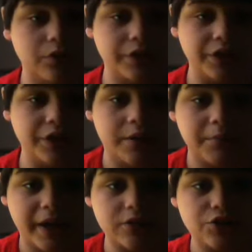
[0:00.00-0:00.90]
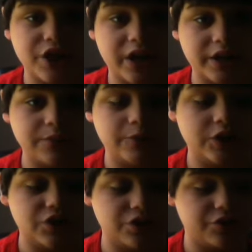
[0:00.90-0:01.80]
working on BioShock
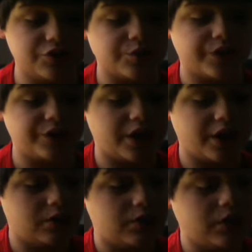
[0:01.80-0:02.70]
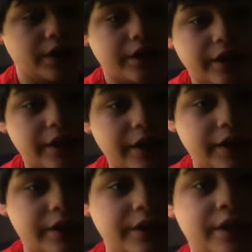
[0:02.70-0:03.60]
Infinite series right now,
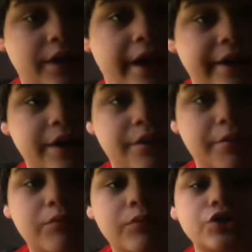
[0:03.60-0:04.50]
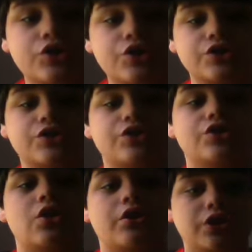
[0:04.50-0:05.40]
and I am just
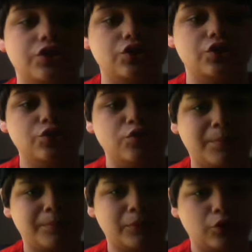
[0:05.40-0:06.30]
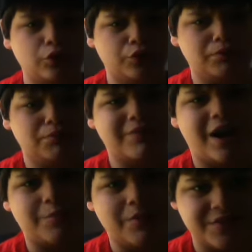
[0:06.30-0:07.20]
starting to upload
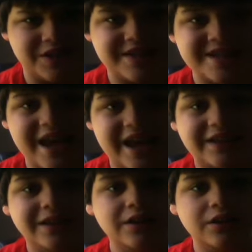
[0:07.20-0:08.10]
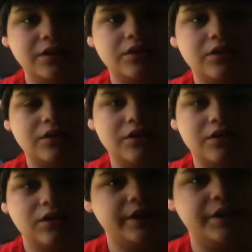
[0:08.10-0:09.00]
Mob of the Dead.
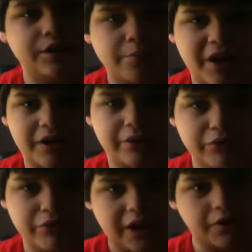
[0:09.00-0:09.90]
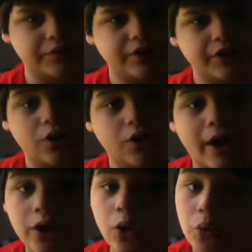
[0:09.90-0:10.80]
I did about a 3-hour video.
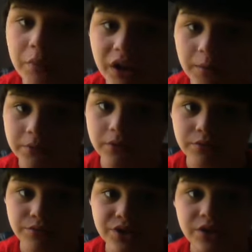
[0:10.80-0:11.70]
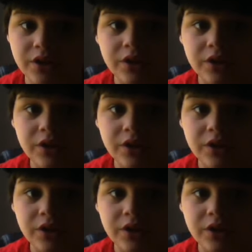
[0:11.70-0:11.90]
I hope it uploads,